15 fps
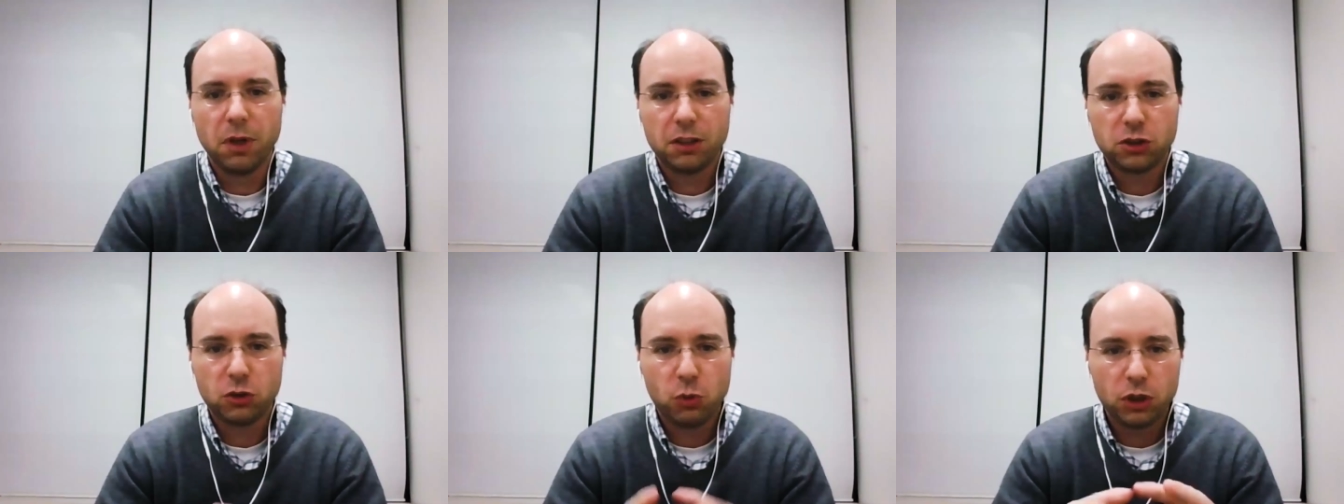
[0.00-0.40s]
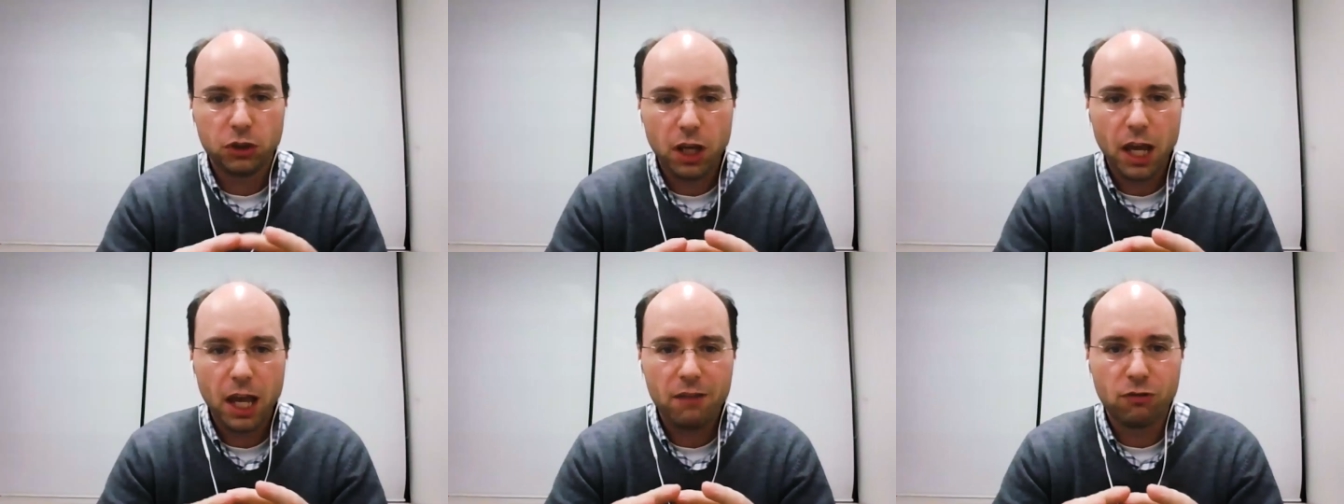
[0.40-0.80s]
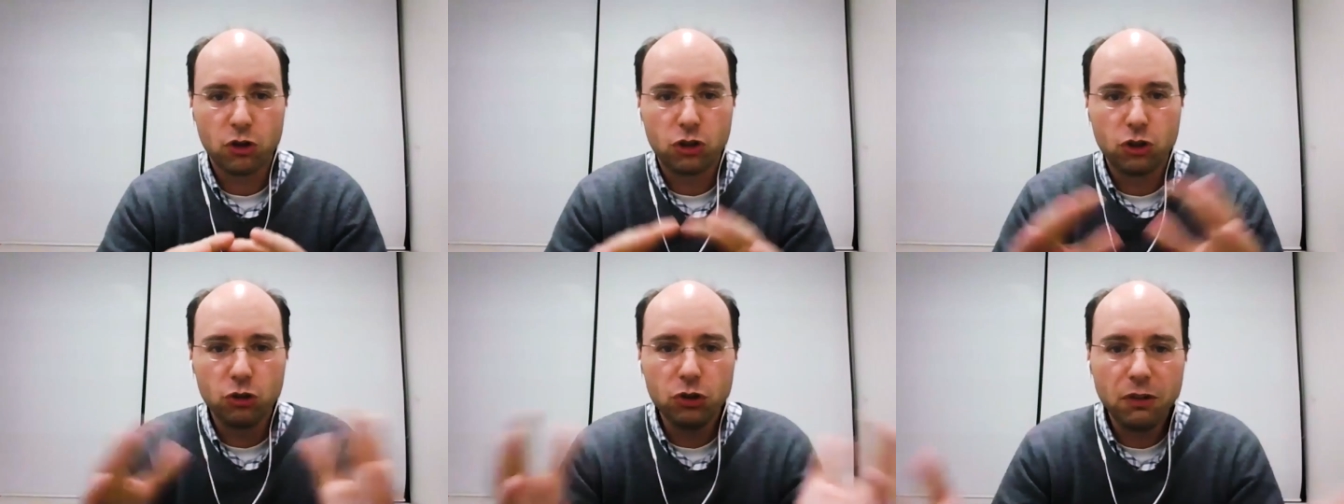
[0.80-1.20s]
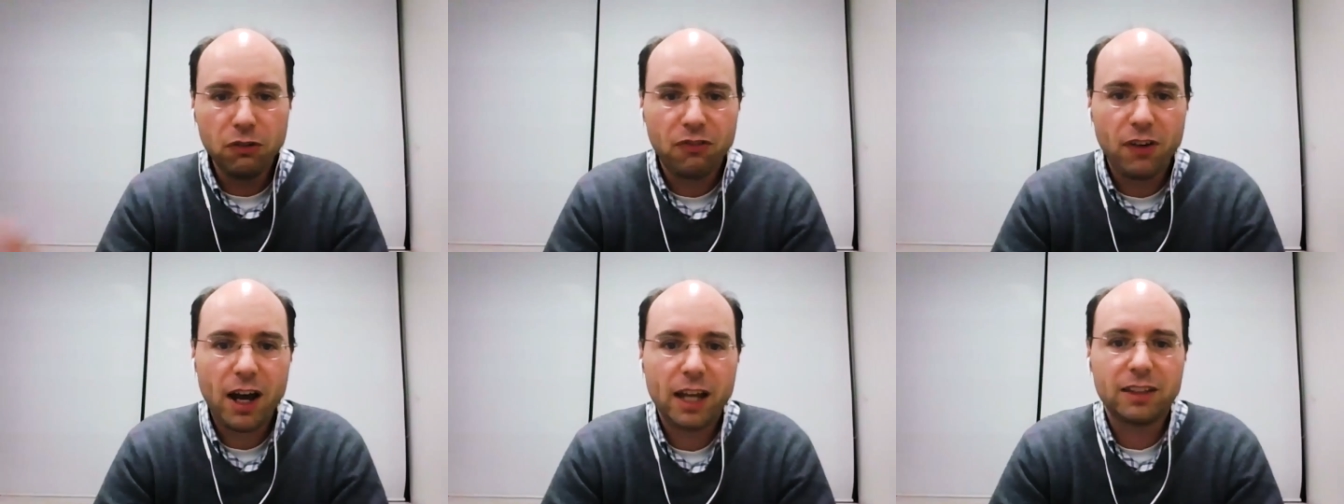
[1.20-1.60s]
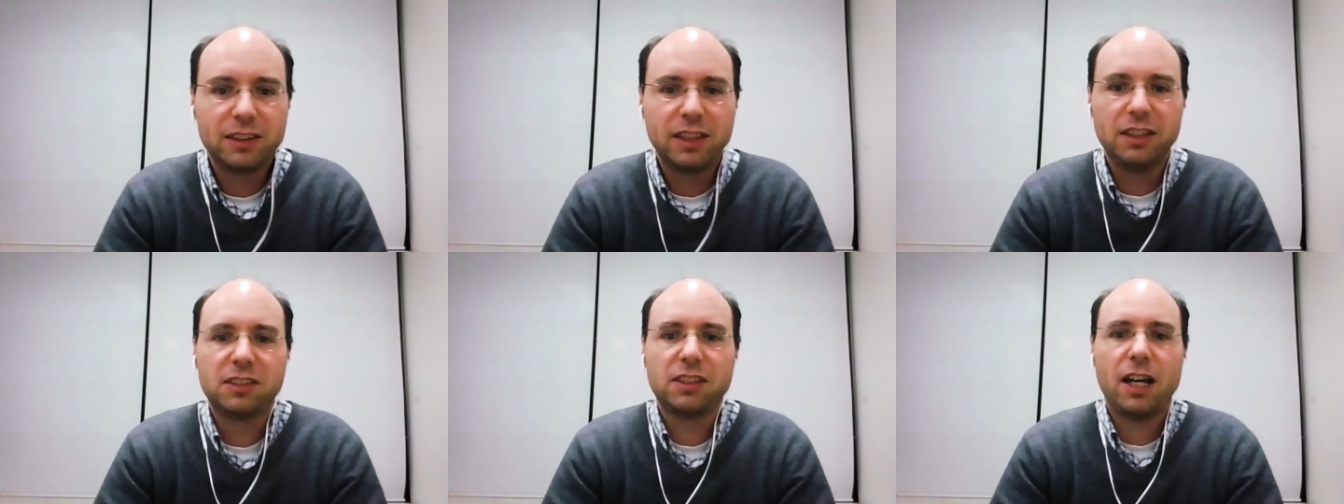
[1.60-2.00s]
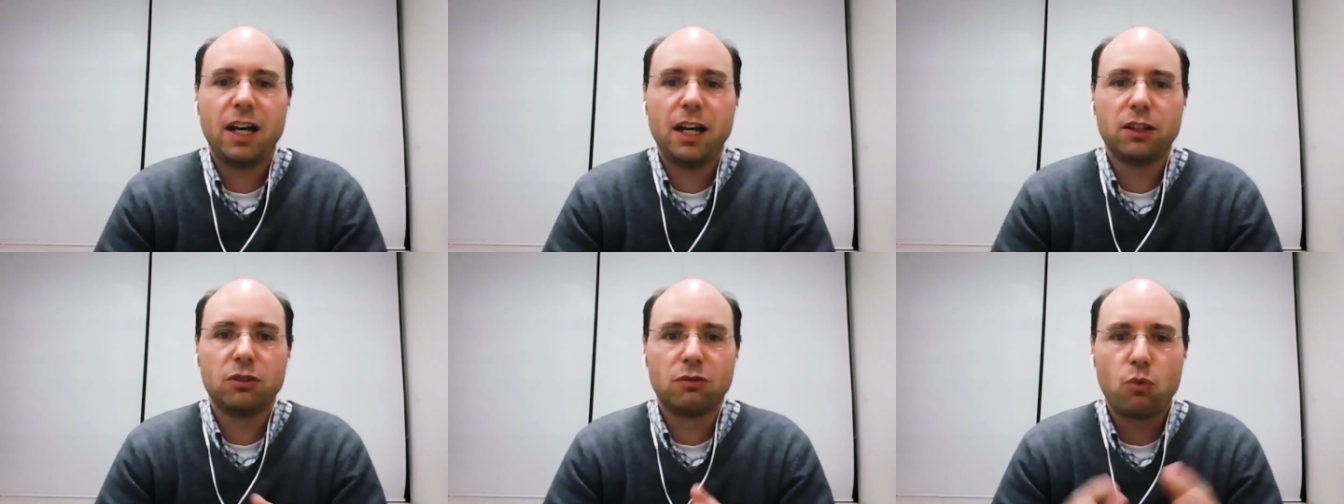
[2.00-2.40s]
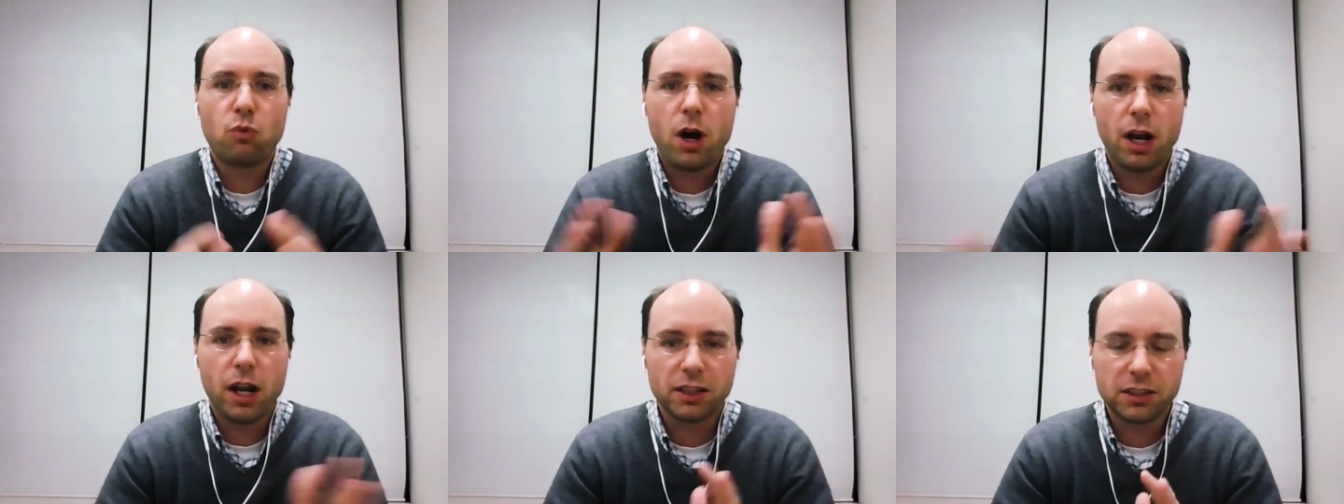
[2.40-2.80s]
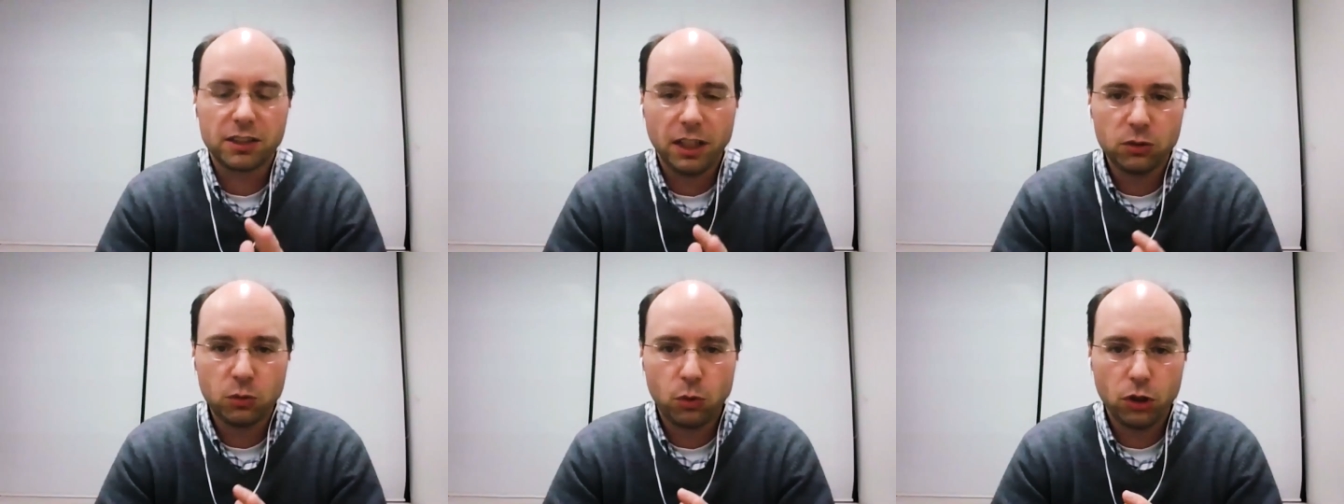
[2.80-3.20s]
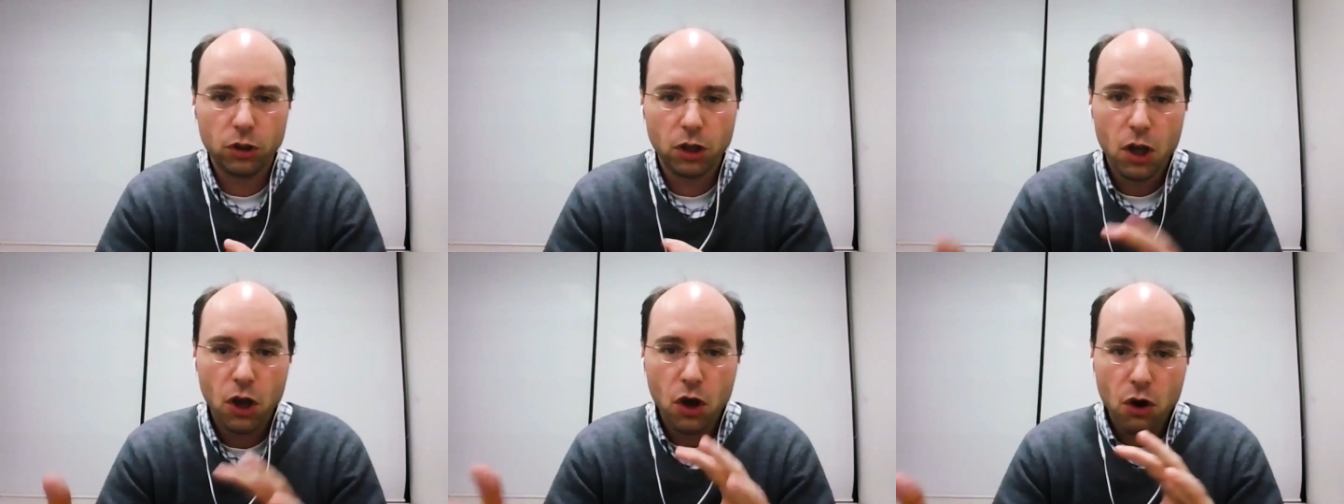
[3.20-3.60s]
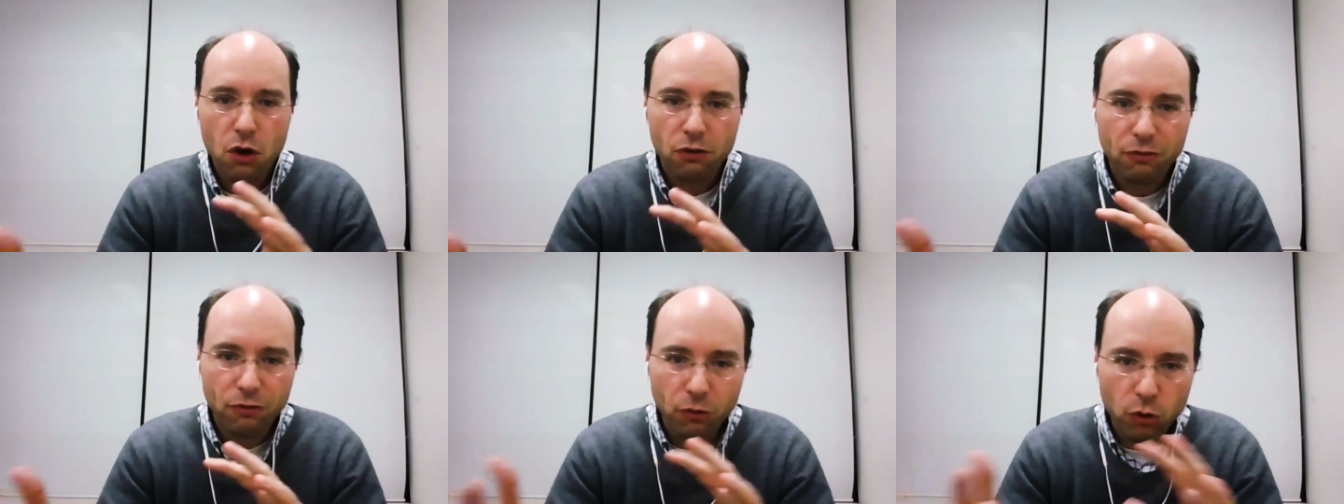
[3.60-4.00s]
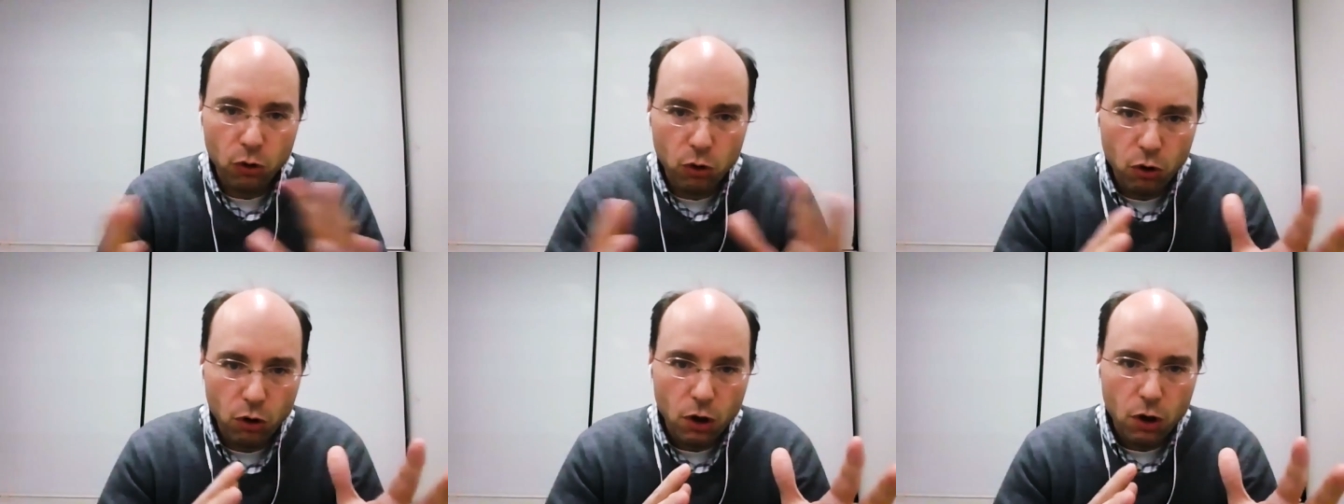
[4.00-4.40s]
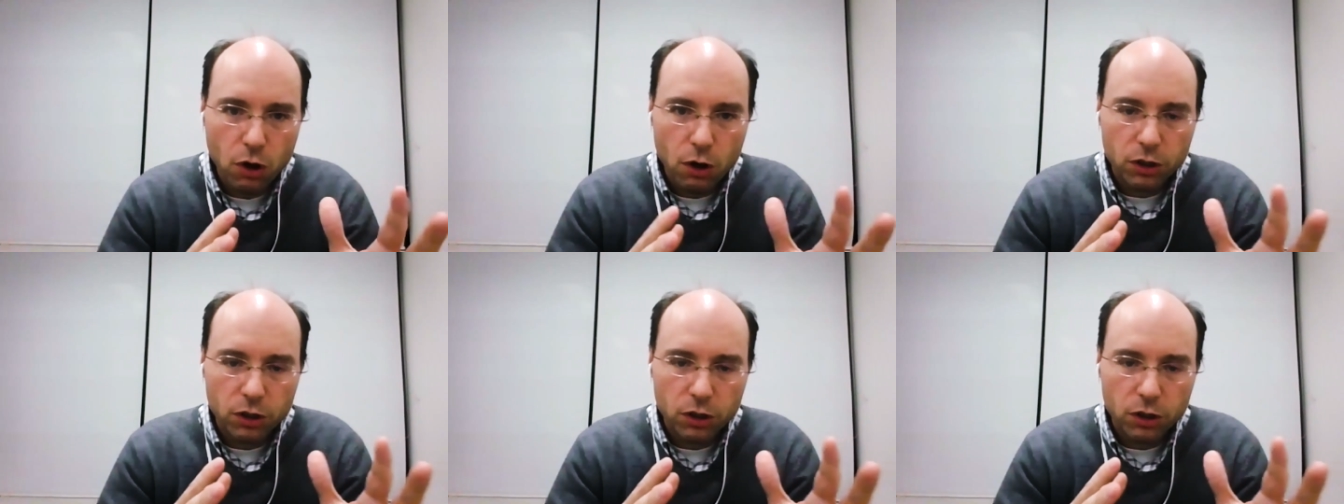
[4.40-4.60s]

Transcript: And so we're going to have a unified design of wireless network for